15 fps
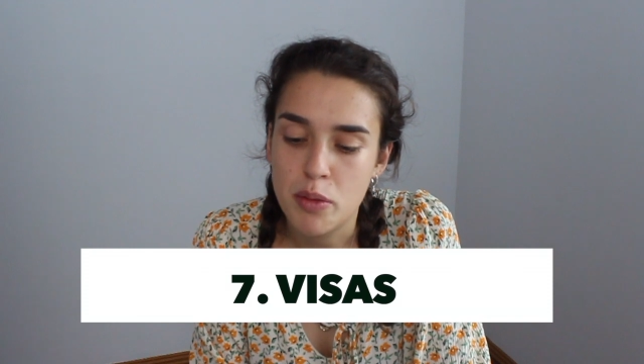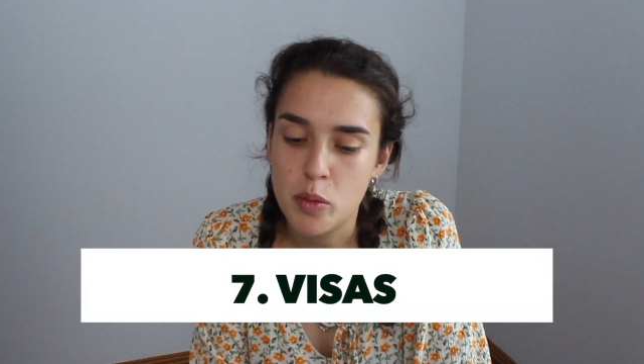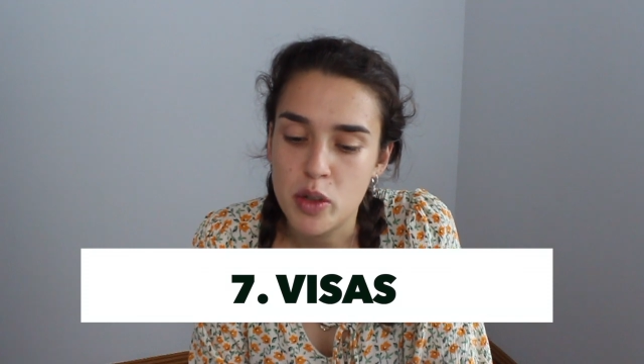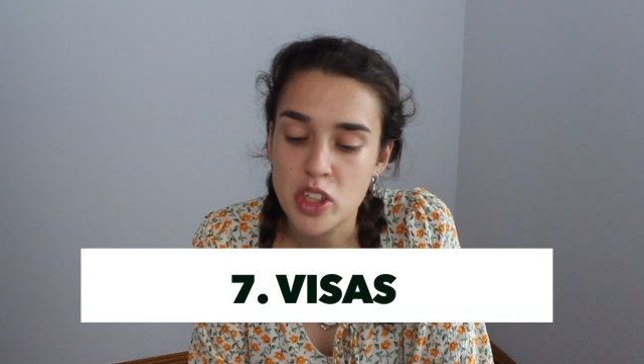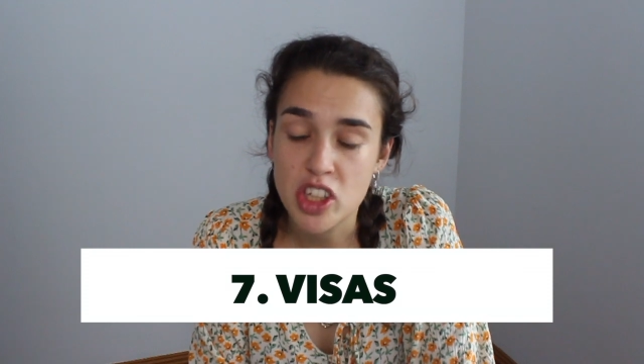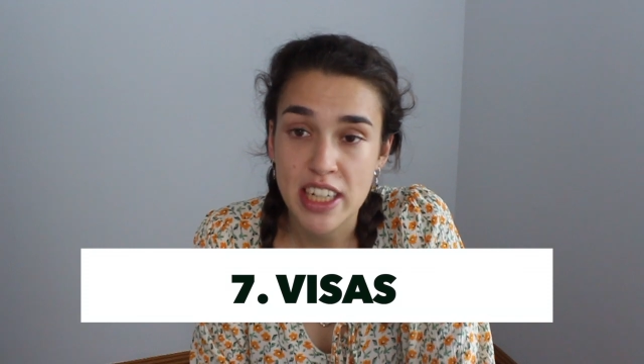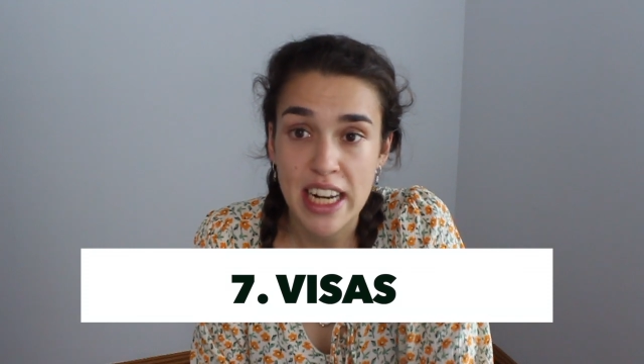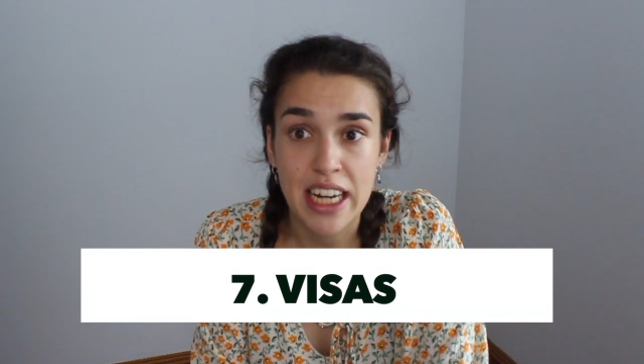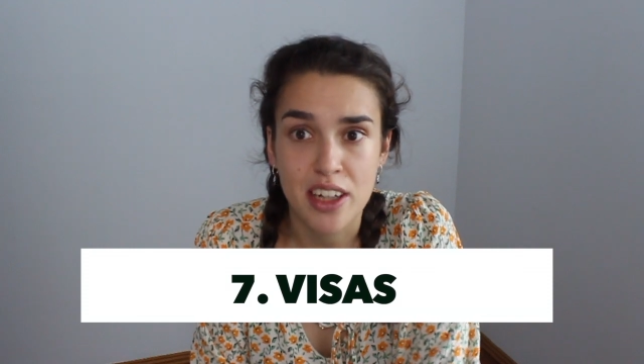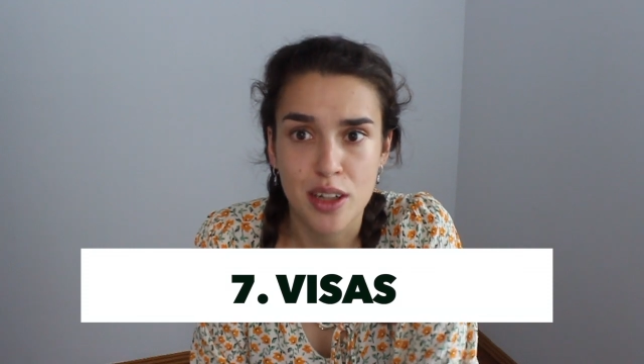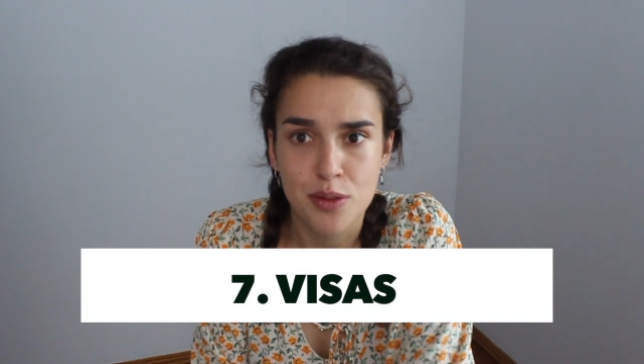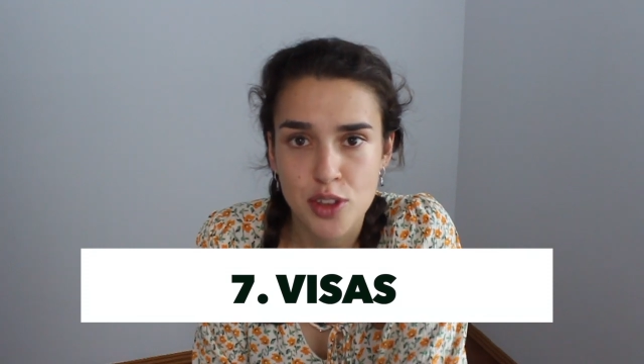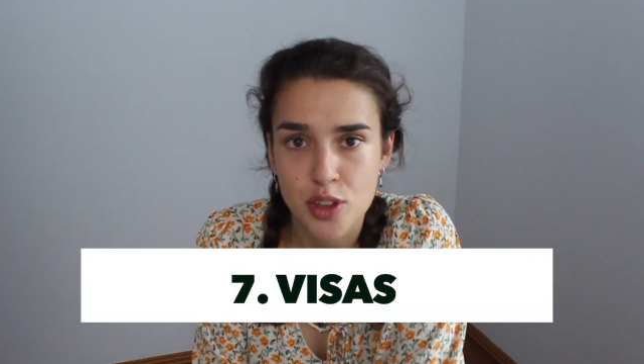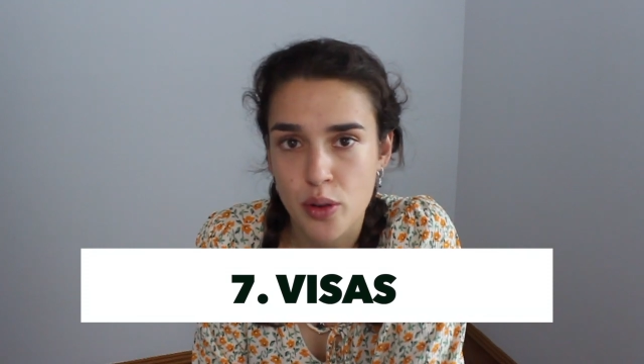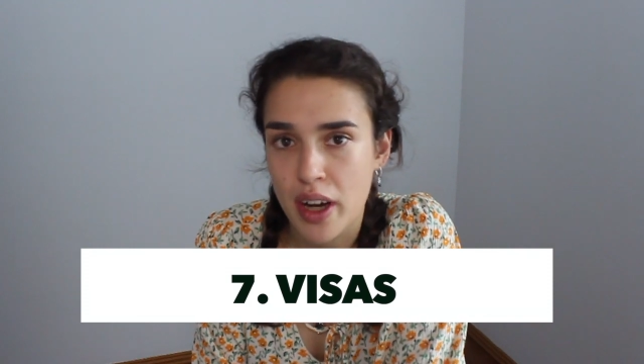in, which could add
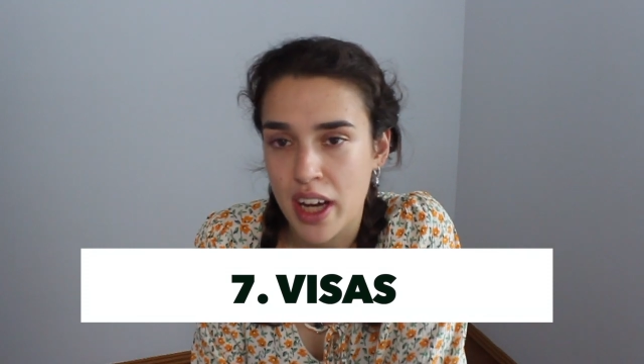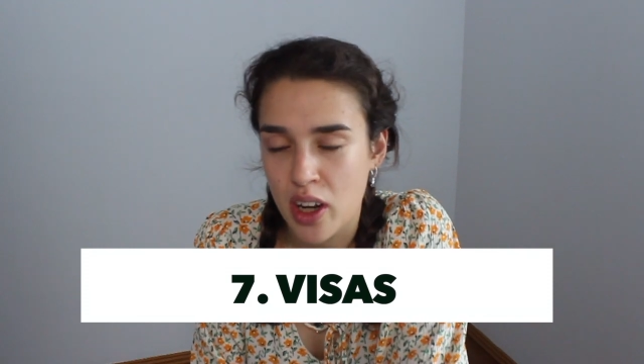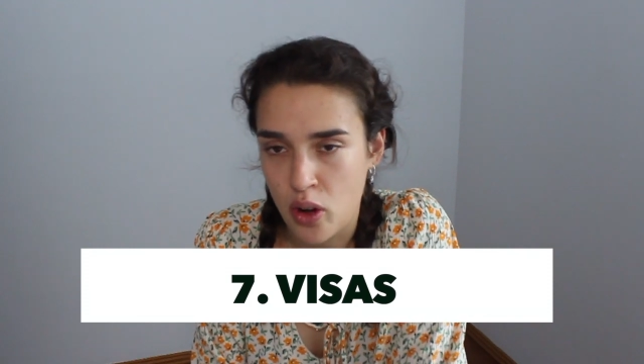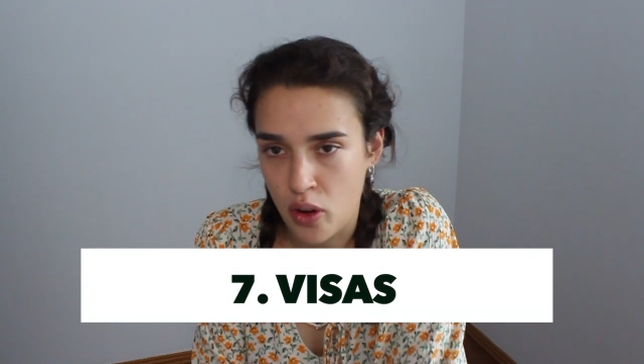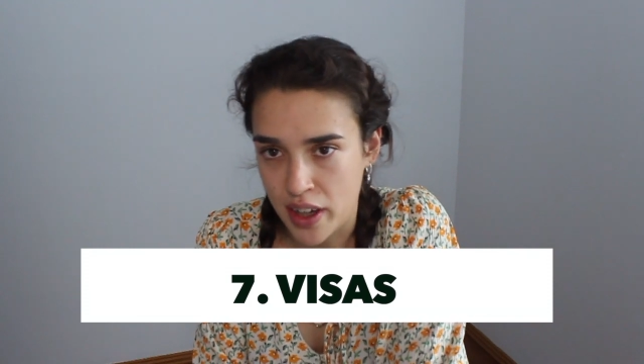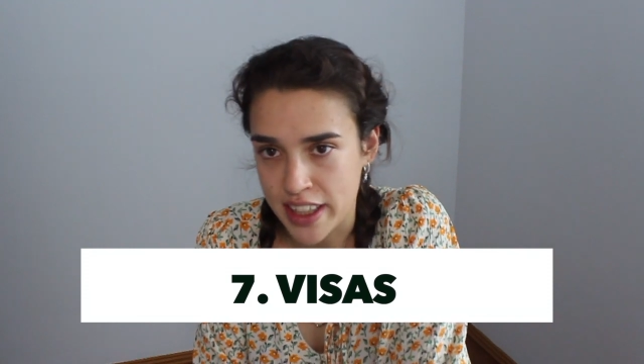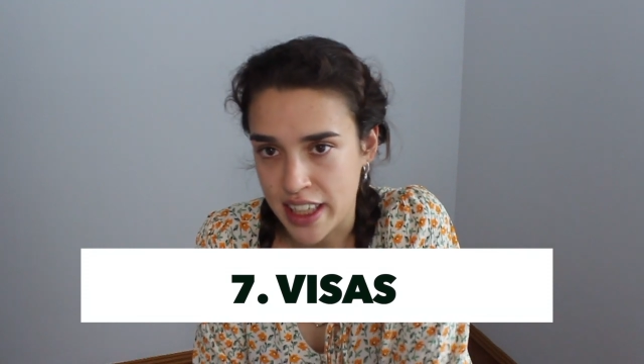up to quite a lot,